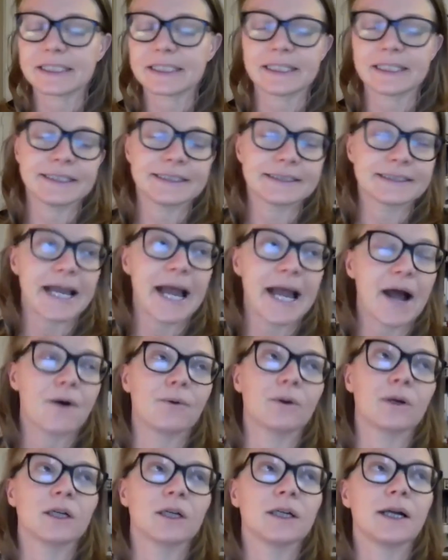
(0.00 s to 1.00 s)
is
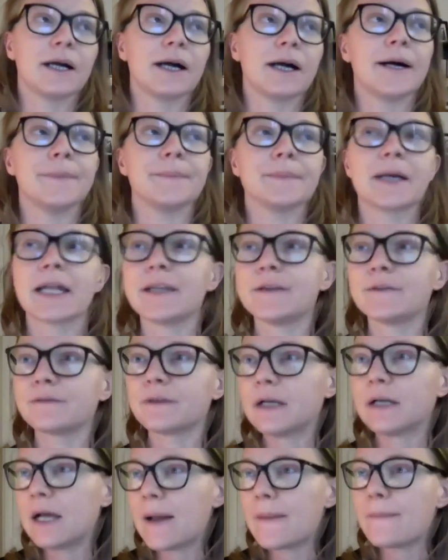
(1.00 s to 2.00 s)
our kind of
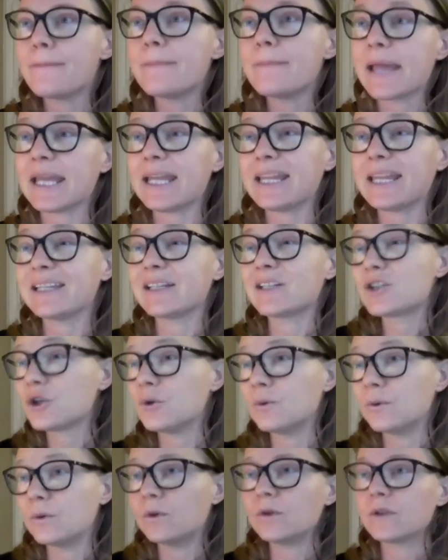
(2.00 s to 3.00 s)
main
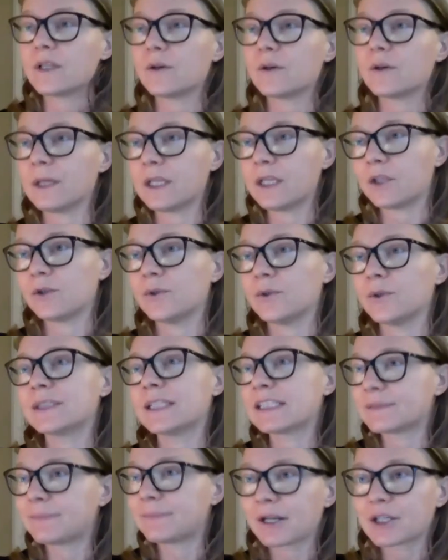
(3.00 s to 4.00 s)
tool that we use,
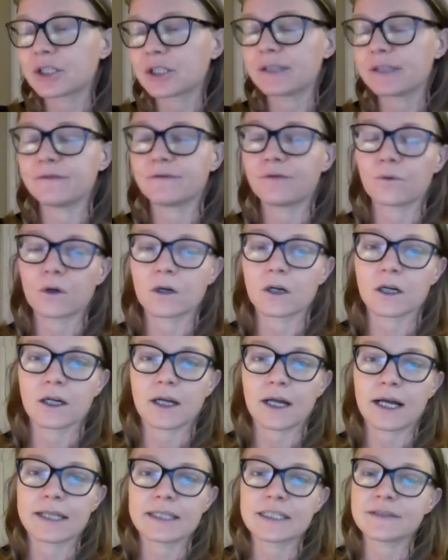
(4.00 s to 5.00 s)
especially
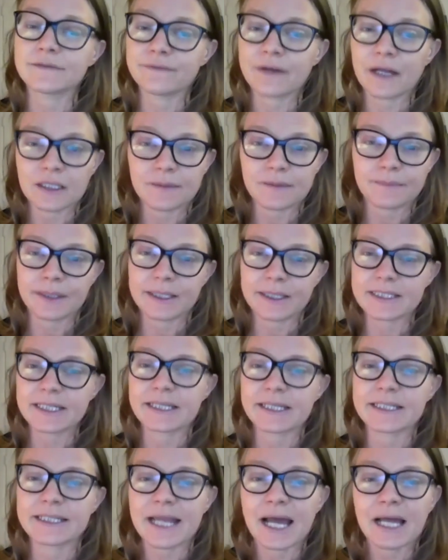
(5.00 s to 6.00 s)
for development
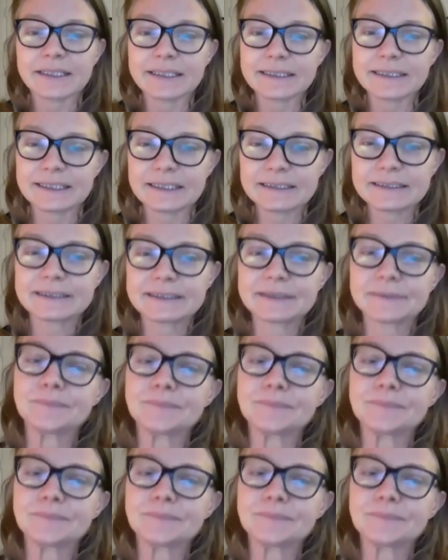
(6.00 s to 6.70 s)
analysis.